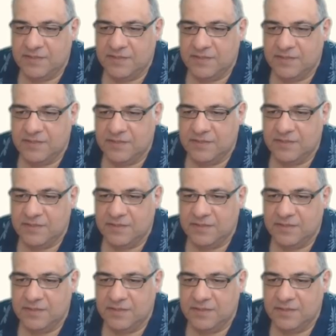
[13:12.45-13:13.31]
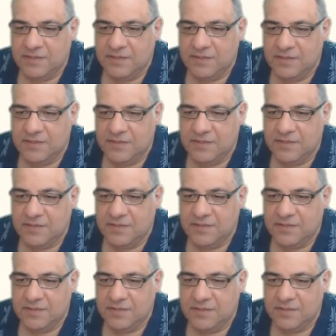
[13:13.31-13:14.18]

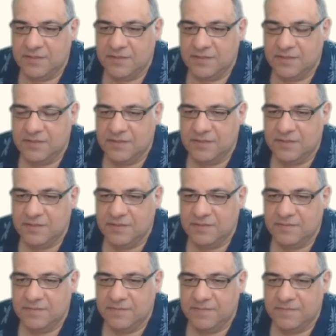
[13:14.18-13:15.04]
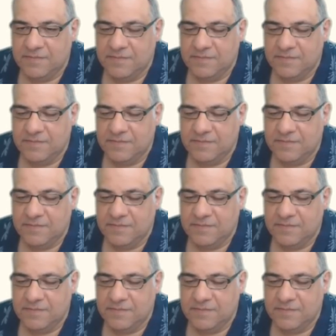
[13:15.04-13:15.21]
Nobody speaks.